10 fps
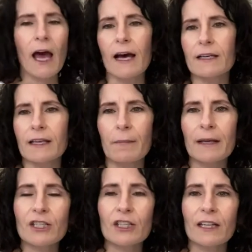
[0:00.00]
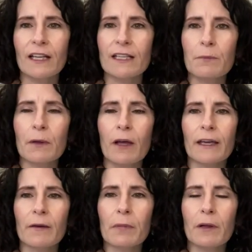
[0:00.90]
As I mentioned, it is
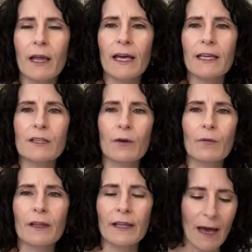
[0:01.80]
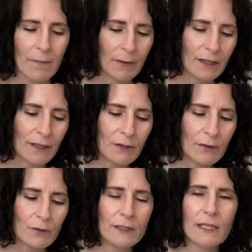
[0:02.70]
plug and play, so really happy to
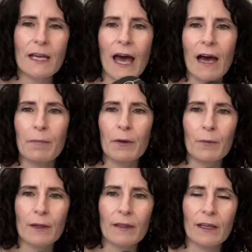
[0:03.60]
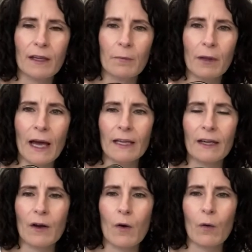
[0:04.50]
use. Happy with the black
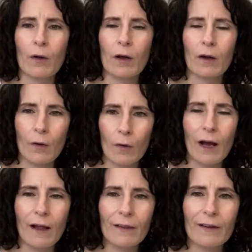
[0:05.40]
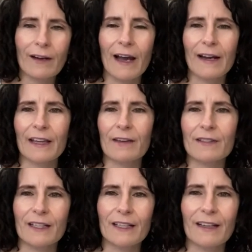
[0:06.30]
and gold color, kind of
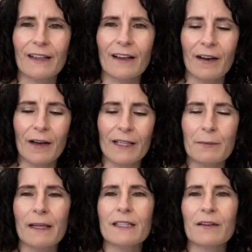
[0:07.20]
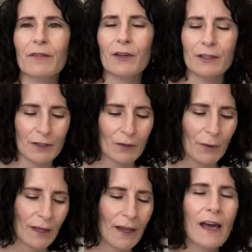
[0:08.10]
gives it a uh, expensive look to
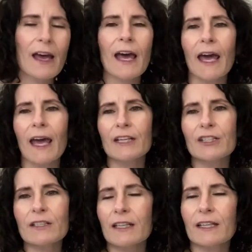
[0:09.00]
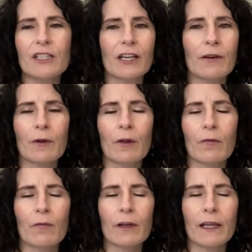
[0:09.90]
it. And just in
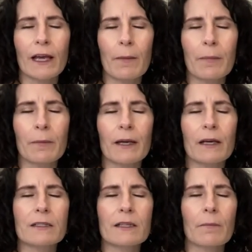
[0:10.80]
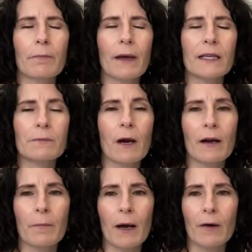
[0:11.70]
general, really happy because the best
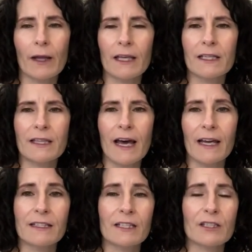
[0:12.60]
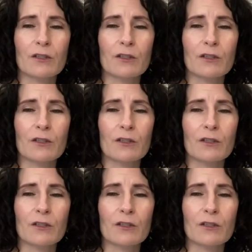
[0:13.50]
part about it is that it's a